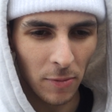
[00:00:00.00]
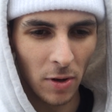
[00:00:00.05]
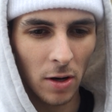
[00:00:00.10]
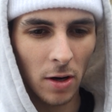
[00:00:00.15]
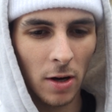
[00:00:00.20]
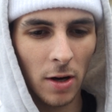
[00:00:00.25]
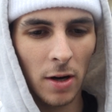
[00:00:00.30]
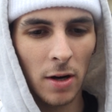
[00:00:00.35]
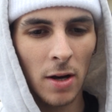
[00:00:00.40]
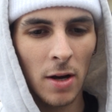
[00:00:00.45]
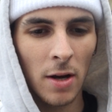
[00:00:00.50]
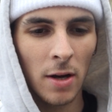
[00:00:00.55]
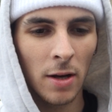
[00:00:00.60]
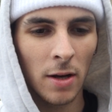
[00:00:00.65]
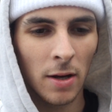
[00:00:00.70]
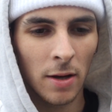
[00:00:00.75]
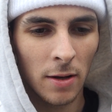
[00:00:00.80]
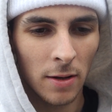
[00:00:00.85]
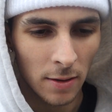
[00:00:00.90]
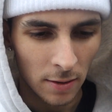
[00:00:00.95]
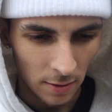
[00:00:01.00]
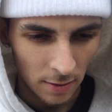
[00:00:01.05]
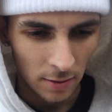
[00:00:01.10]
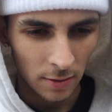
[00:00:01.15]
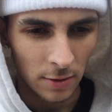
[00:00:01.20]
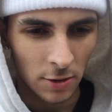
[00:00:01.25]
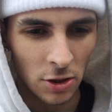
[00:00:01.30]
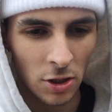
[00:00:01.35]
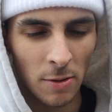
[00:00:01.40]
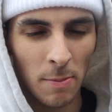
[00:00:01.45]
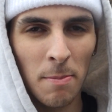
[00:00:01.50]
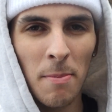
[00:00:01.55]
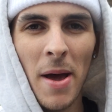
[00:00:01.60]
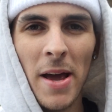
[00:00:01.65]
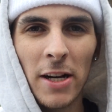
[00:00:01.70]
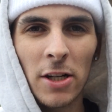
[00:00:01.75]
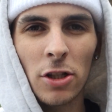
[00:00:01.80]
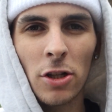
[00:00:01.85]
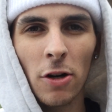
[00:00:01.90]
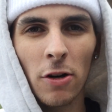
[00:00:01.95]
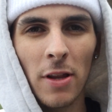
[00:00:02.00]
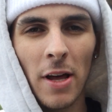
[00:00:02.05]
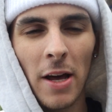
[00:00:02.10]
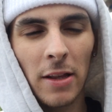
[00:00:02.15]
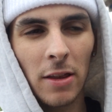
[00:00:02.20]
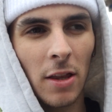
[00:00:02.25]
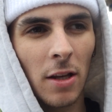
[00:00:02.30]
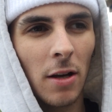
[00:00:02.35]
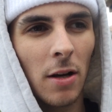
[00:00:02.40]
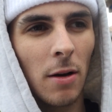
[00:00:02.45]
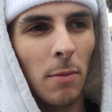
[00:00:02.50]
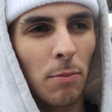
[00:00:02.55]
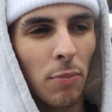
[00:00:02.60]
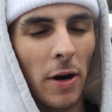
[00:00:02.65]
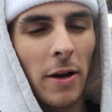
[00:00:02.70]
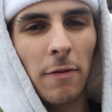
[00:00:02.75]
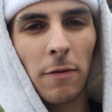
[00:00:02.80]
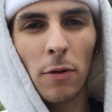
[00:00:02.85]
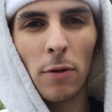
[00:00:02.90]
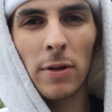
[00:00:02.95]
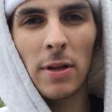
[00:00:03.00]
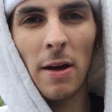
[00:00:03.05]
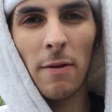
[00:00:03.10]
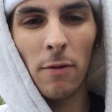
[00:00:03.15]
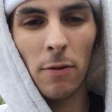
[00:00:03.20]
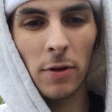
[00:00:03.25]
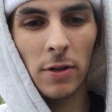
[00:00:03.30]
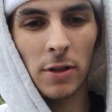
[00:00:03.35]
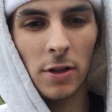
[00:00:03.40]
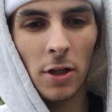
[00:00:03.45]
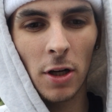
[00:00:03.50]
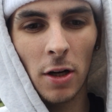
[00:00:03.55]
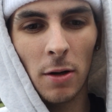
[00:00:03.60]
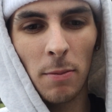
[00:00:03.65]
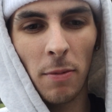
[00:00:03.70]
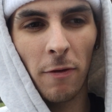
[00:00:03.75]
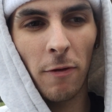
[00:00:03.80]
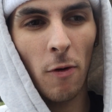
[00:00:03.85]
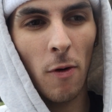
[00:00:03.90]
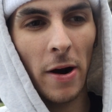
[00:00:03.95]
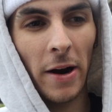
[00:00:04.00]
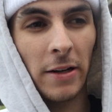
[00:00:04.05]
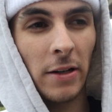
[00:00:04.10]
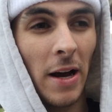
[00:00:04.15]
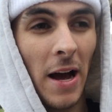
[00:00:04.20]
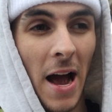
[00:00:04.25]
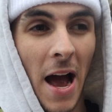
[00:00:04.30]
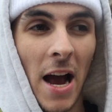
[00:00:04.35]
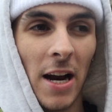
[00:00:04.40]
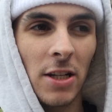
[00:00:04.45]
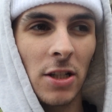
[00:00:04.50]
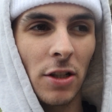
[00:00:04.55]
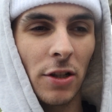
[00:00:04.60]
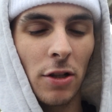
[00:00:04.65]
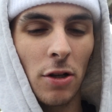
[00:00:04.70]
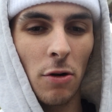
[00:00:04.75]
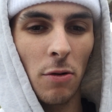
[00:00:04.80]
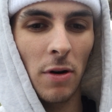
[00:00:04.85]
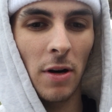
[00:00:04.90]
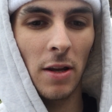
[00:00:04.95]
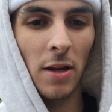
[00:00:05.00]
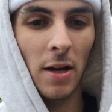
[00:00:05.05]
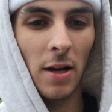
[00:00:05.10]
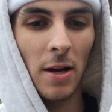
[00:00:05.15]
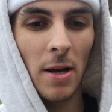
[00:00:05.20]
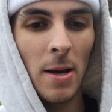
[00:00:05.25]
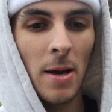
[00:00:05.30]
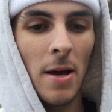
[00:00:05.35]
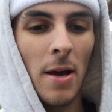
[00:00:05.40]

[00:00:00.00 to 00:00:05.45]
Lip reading: the hood, make sure that the brake fluid level is good before I actually do anything.